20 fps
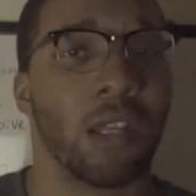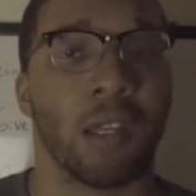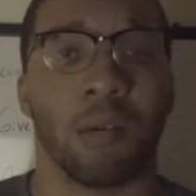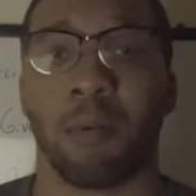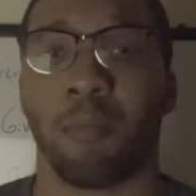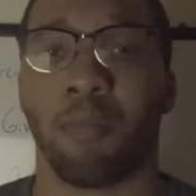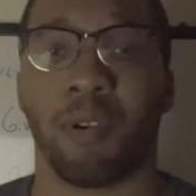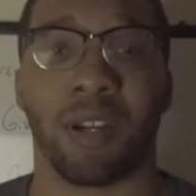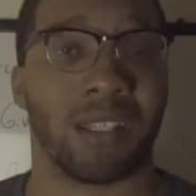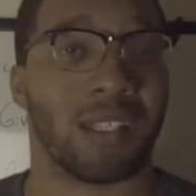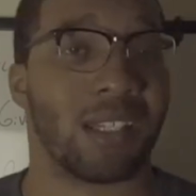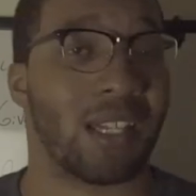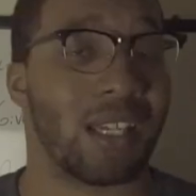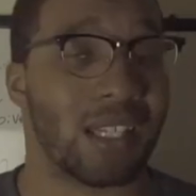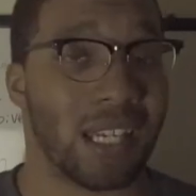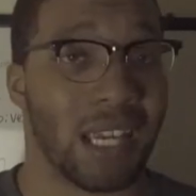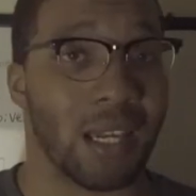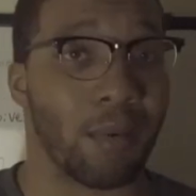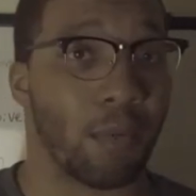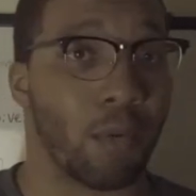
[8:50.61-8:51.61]
that we bring to the
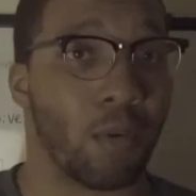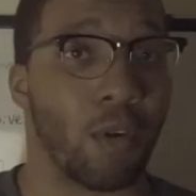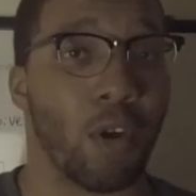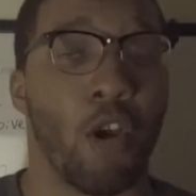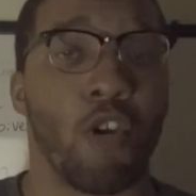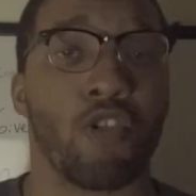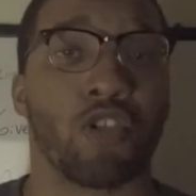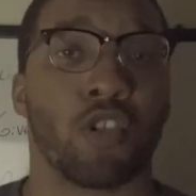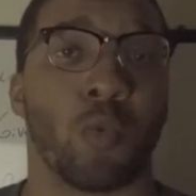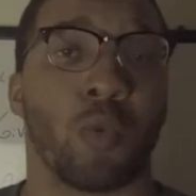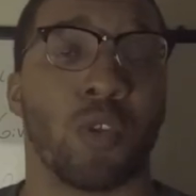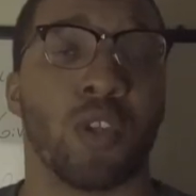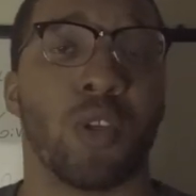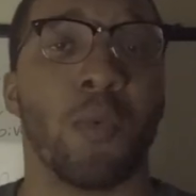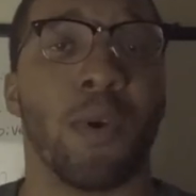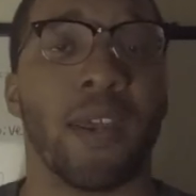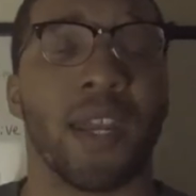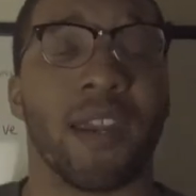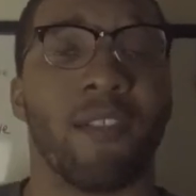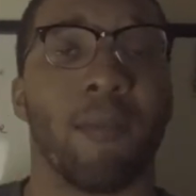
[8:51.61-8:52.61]
table. So when you
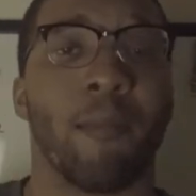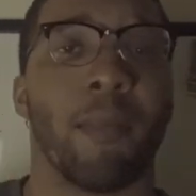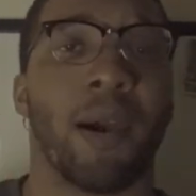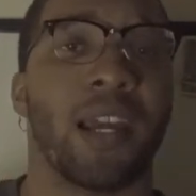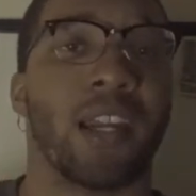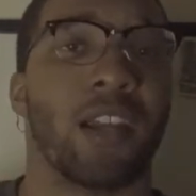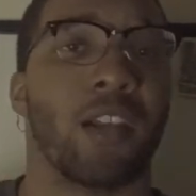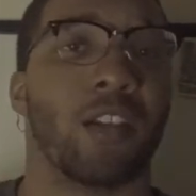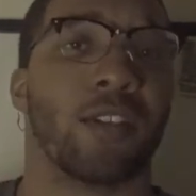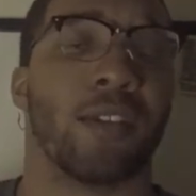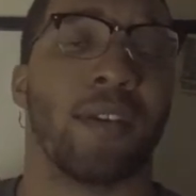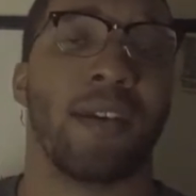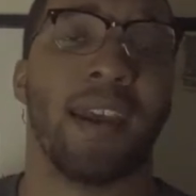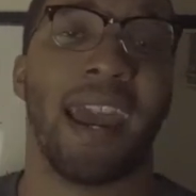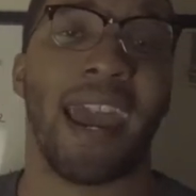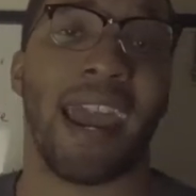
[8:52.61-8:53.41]
want everybody to start